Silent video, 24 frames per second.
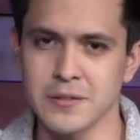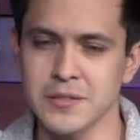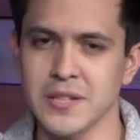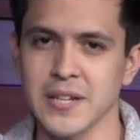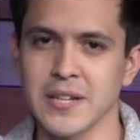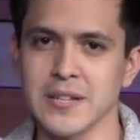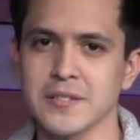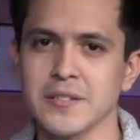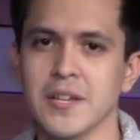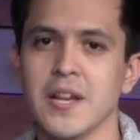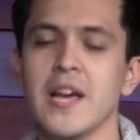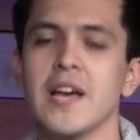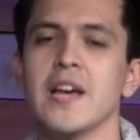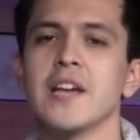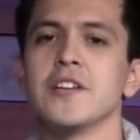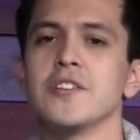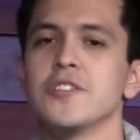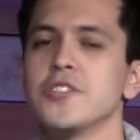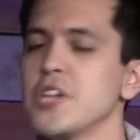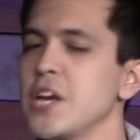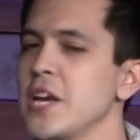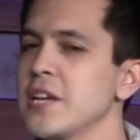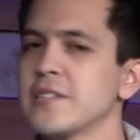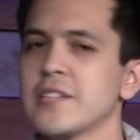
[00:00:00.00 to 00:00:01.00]
things.
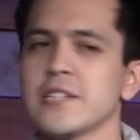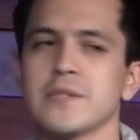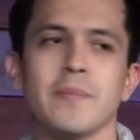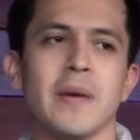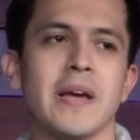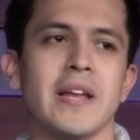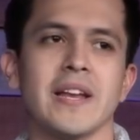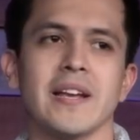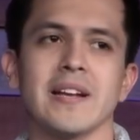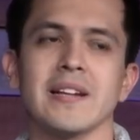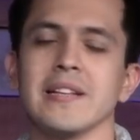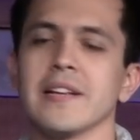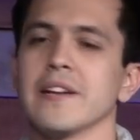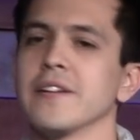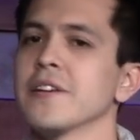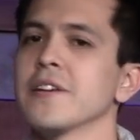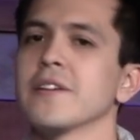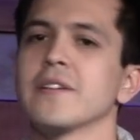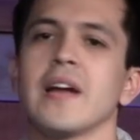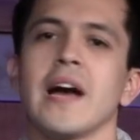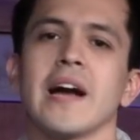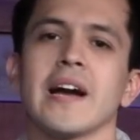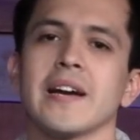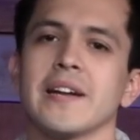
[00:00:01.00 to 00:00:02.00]
Jesus made it clear you're
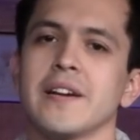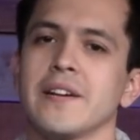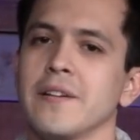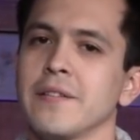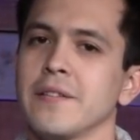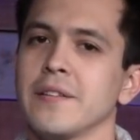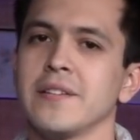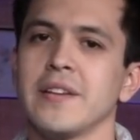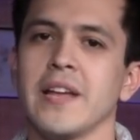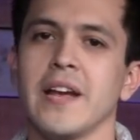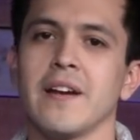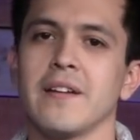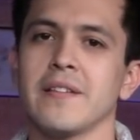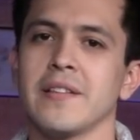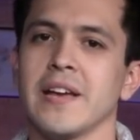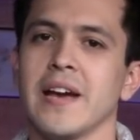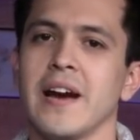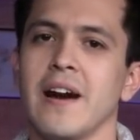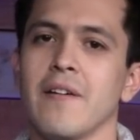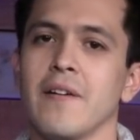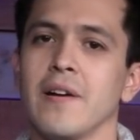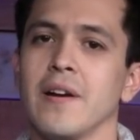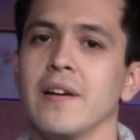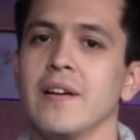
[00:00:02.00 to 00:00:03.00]
not going to know the day or the
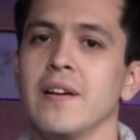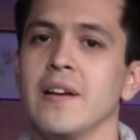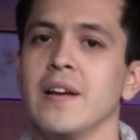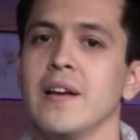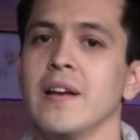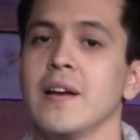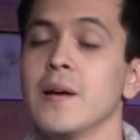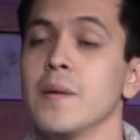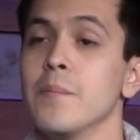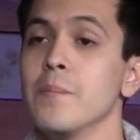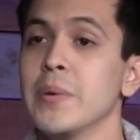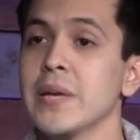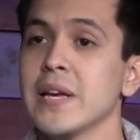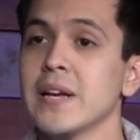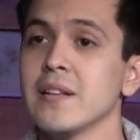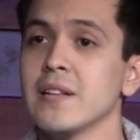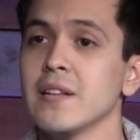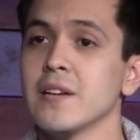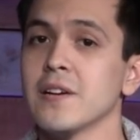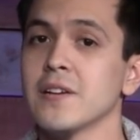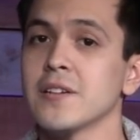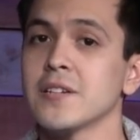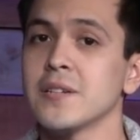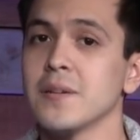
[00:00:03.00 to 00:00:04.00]
hour. Be
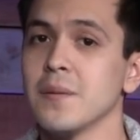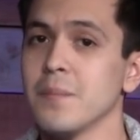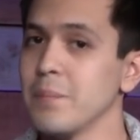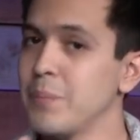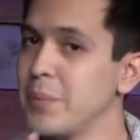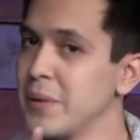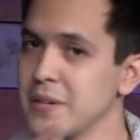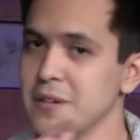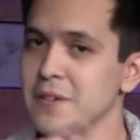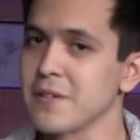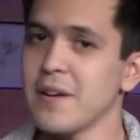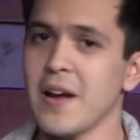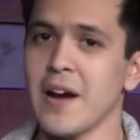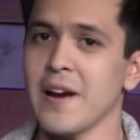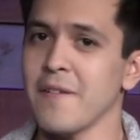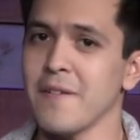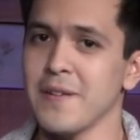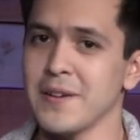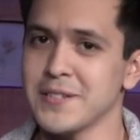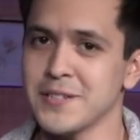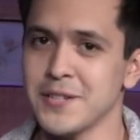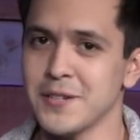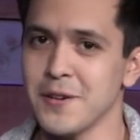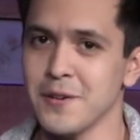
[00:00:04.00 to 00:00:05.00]
alert, but you're not
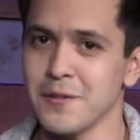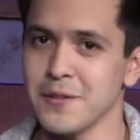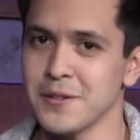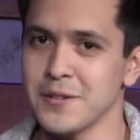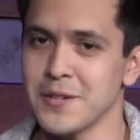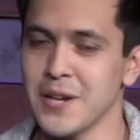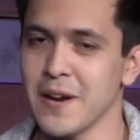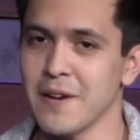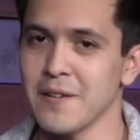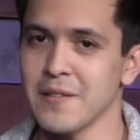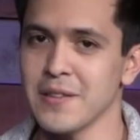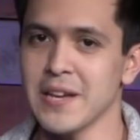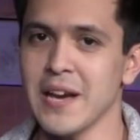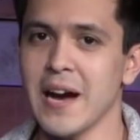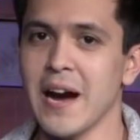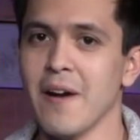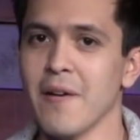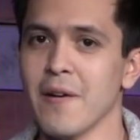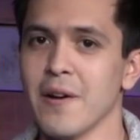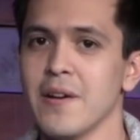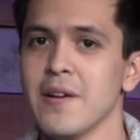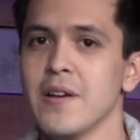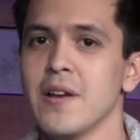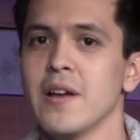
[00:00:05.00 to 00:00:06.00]
going to know the day or the
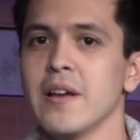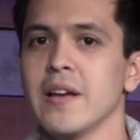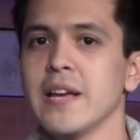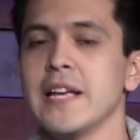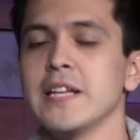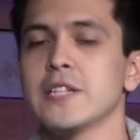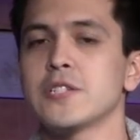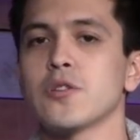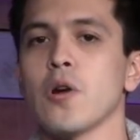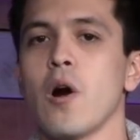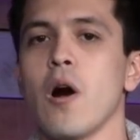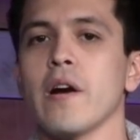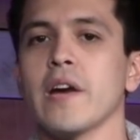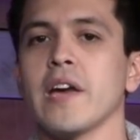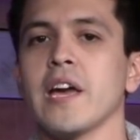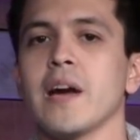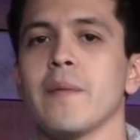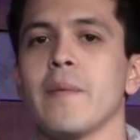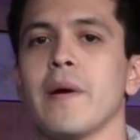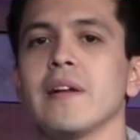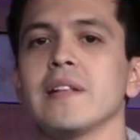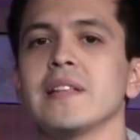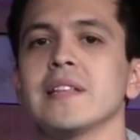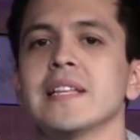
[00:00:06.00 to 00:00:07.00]
hour. He's talking
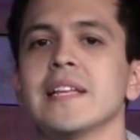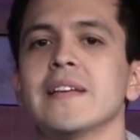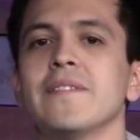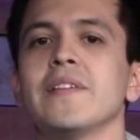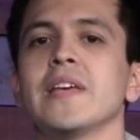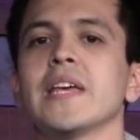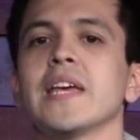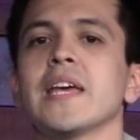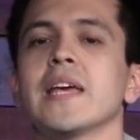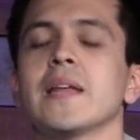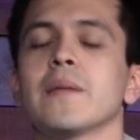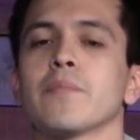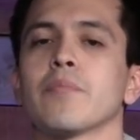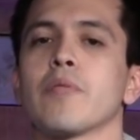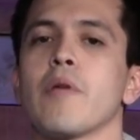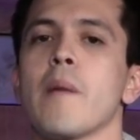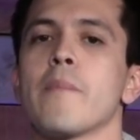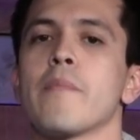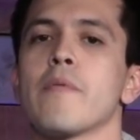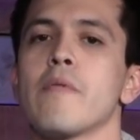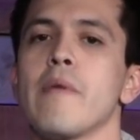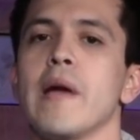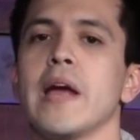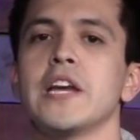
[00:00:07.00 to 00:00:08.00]
about living in
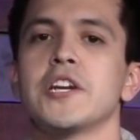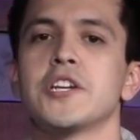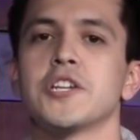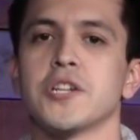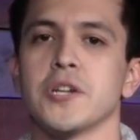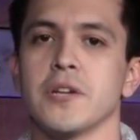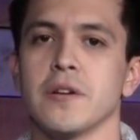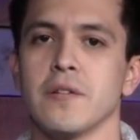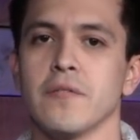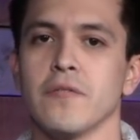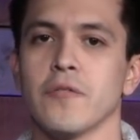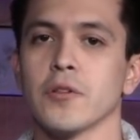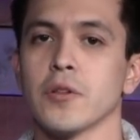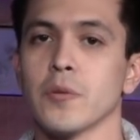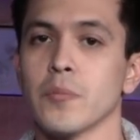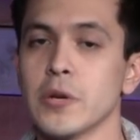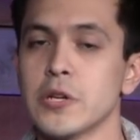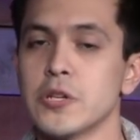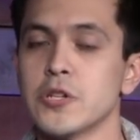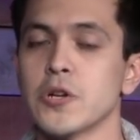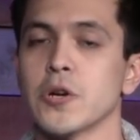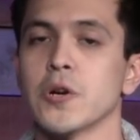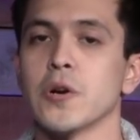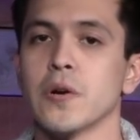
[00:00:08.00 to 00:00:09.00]
preparation for the
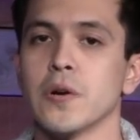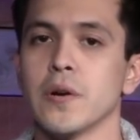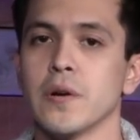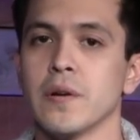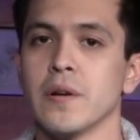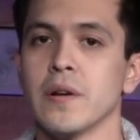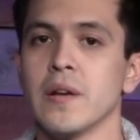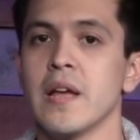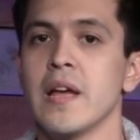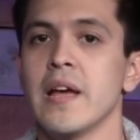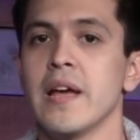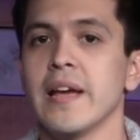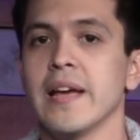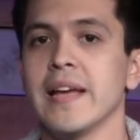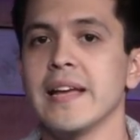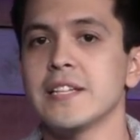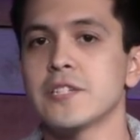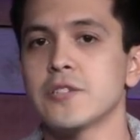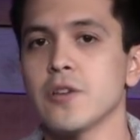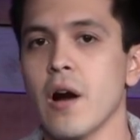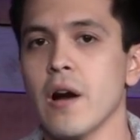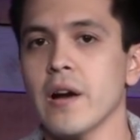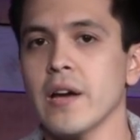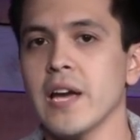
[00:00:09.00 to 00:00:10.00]
return. He's
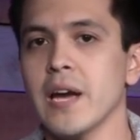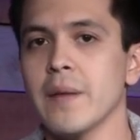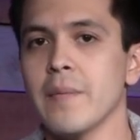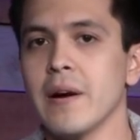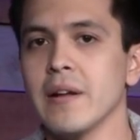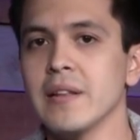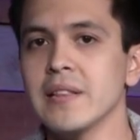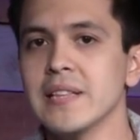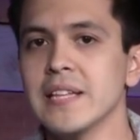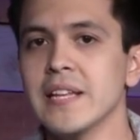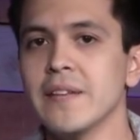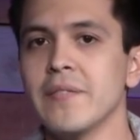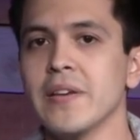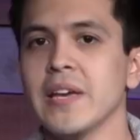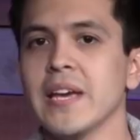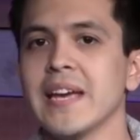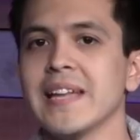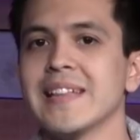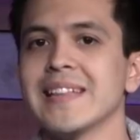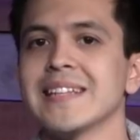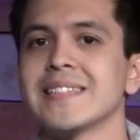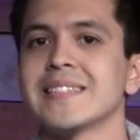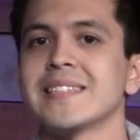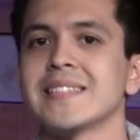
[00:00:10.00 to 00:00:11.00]
talking about living
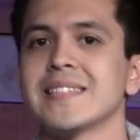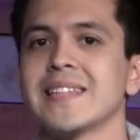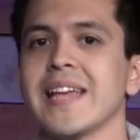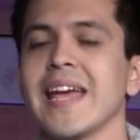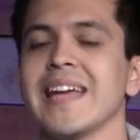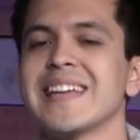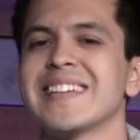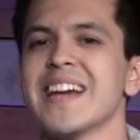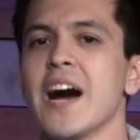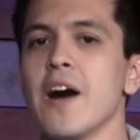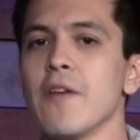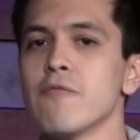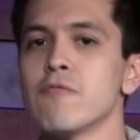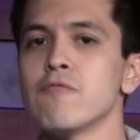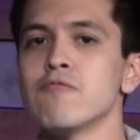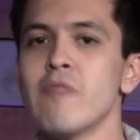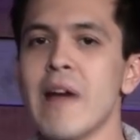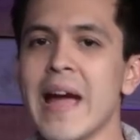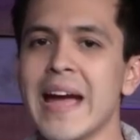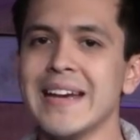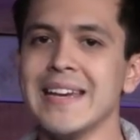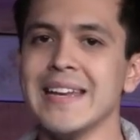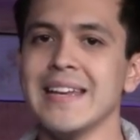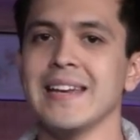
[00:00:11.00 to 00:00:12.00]
in the state of
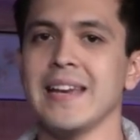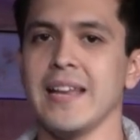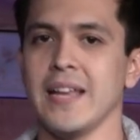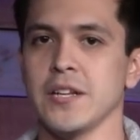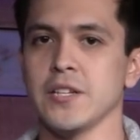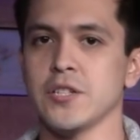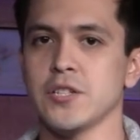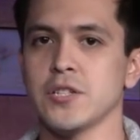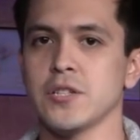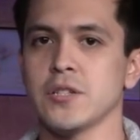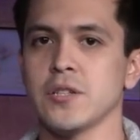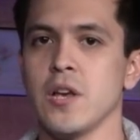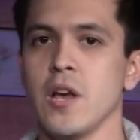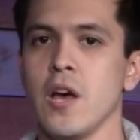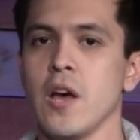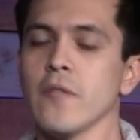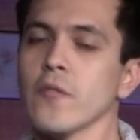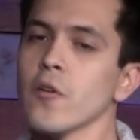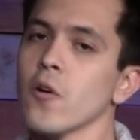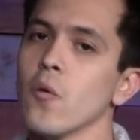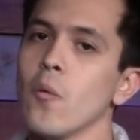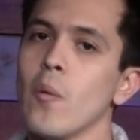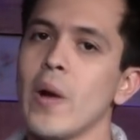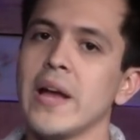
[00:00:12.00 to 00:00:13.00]
readiness
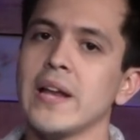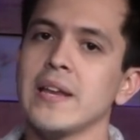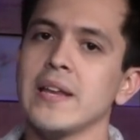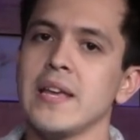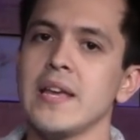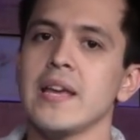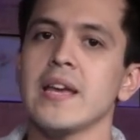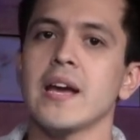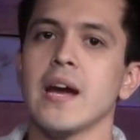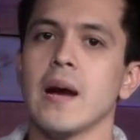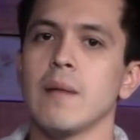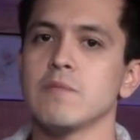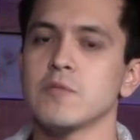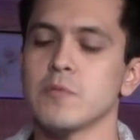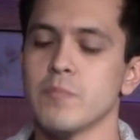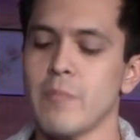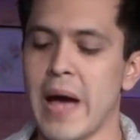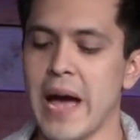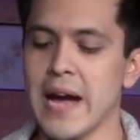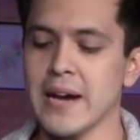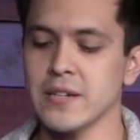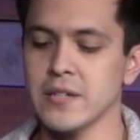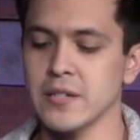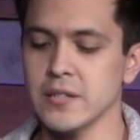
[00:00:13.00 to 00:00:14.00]
for when he comes
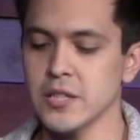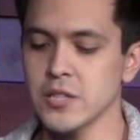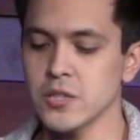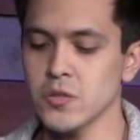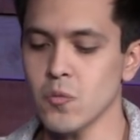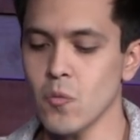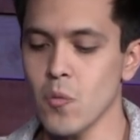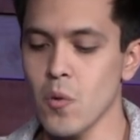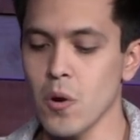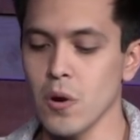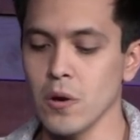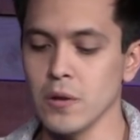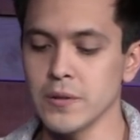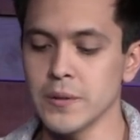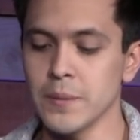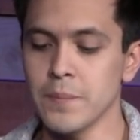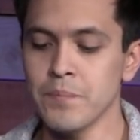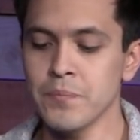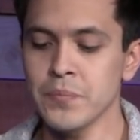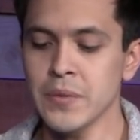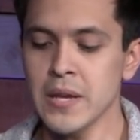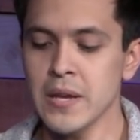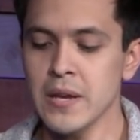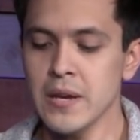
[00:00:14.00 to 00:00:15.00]
back to this world.
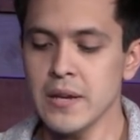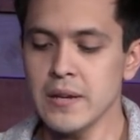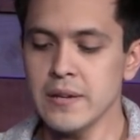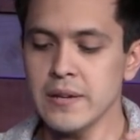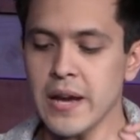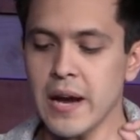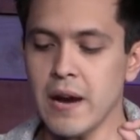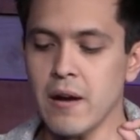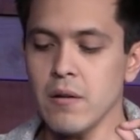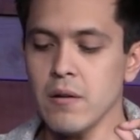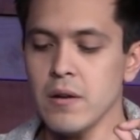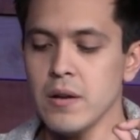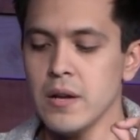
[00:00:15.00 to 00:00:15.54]
Now,